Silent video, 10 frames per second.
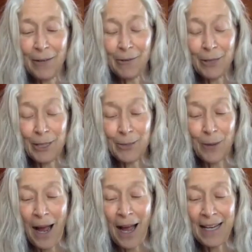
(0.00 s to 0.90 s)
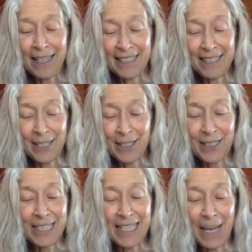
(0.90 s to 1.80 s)
for a dry and
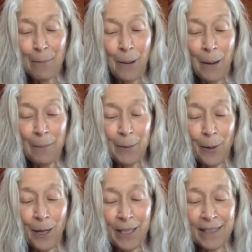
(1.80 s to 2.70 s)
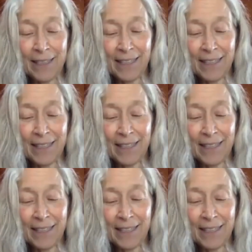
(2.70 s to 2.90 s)
dusty and bumpy one